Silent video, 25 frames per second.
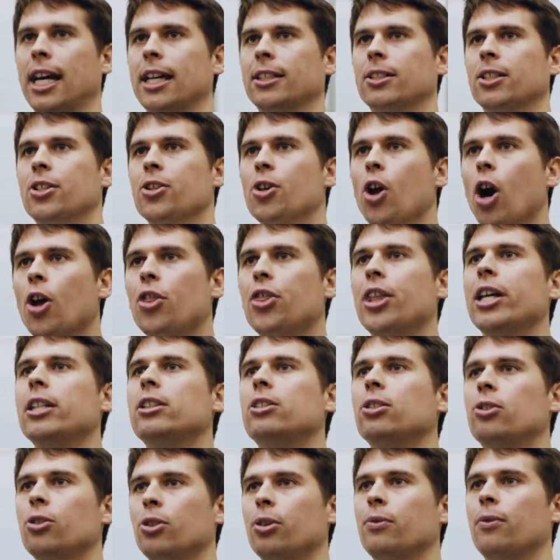has nothing
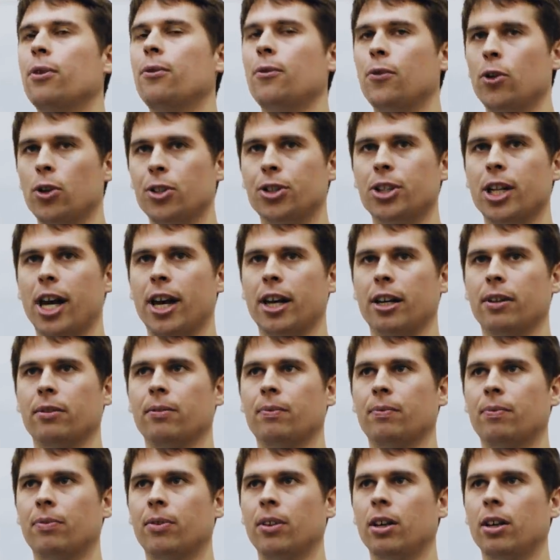to do with the food chain.